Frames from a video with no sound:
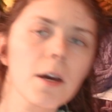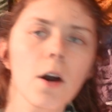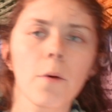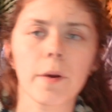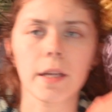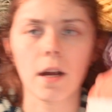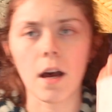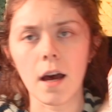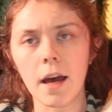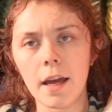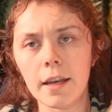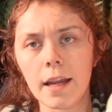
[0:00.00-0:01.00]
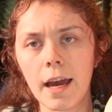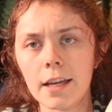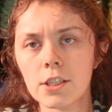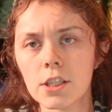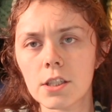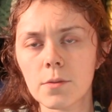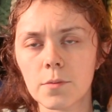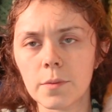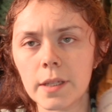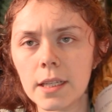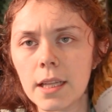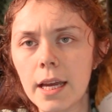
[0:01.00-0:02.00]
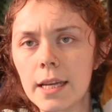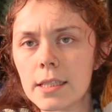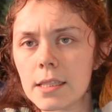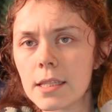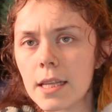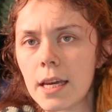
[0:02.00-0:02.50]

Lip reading: going on. I just realized